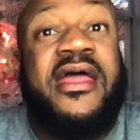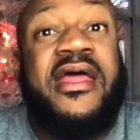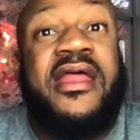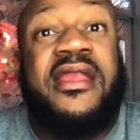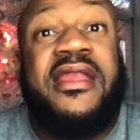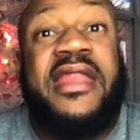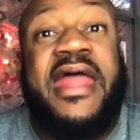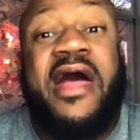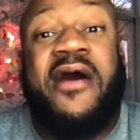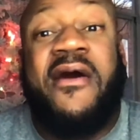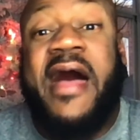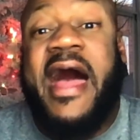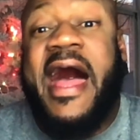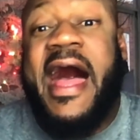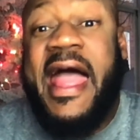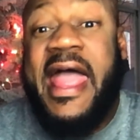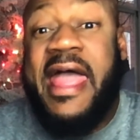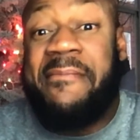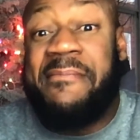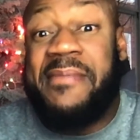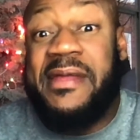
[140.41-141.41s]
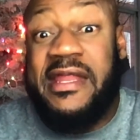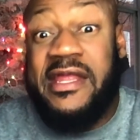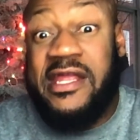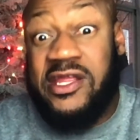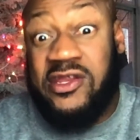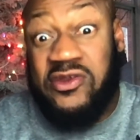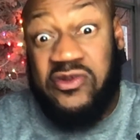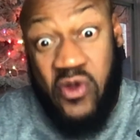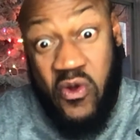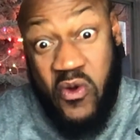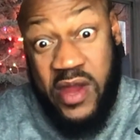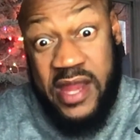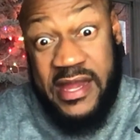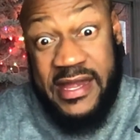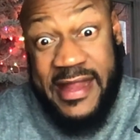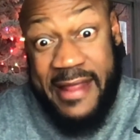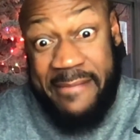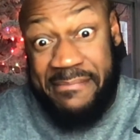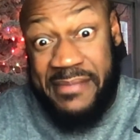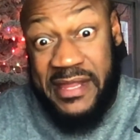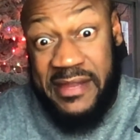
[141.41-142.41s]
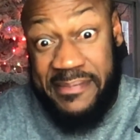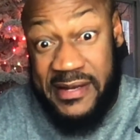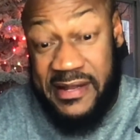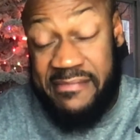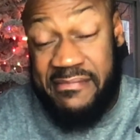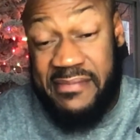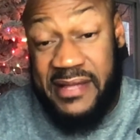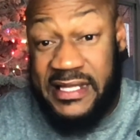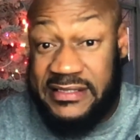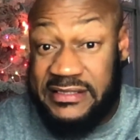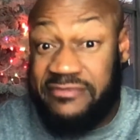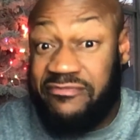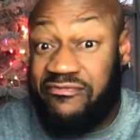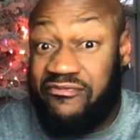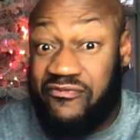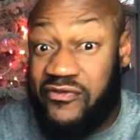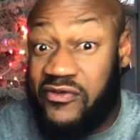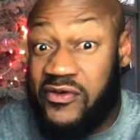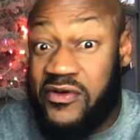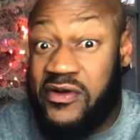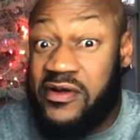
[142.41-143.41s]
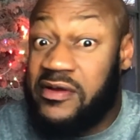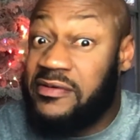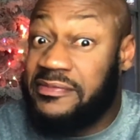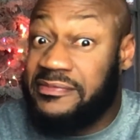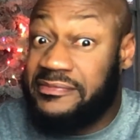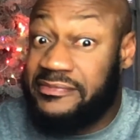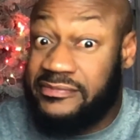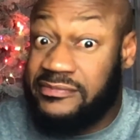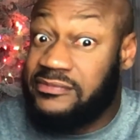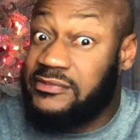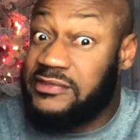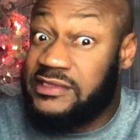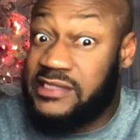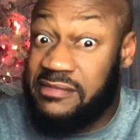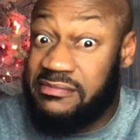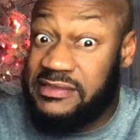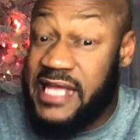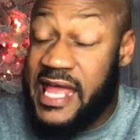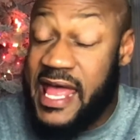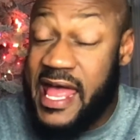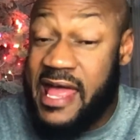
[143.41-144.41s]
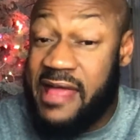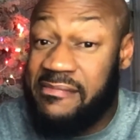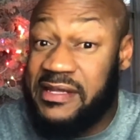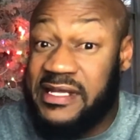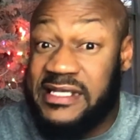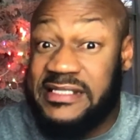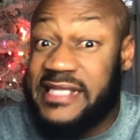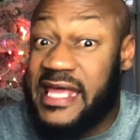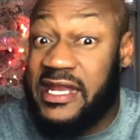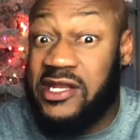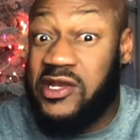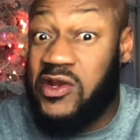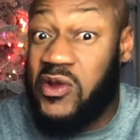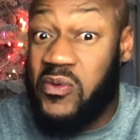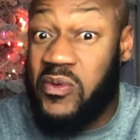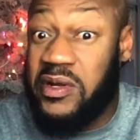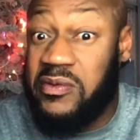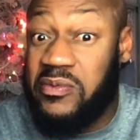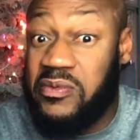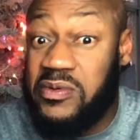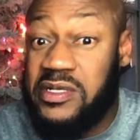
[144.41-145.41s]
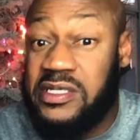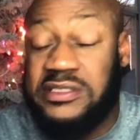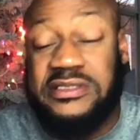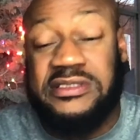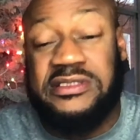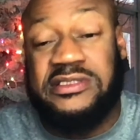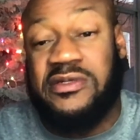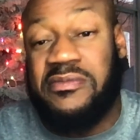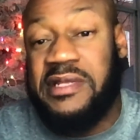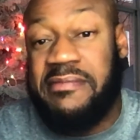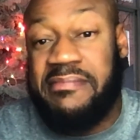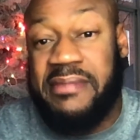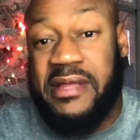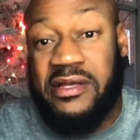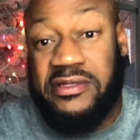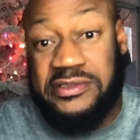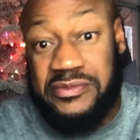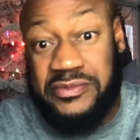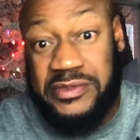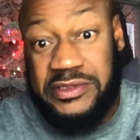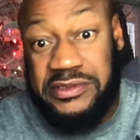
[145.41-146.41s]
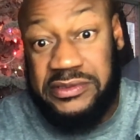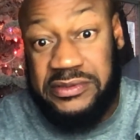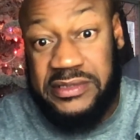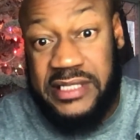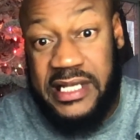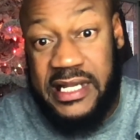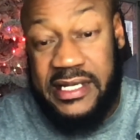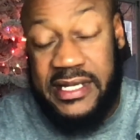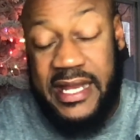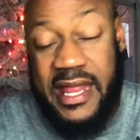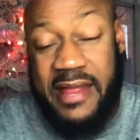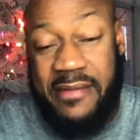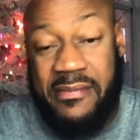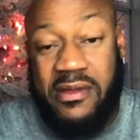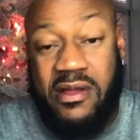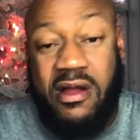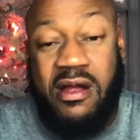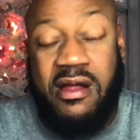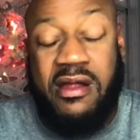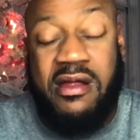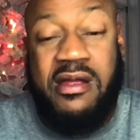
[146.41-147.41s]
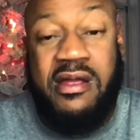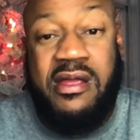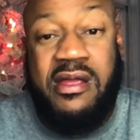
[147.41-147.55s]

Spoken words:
Now, I had been ignoring that beeping and buzzing for some time because I didn't know what it was. There's so many bells and whistles in that damn car.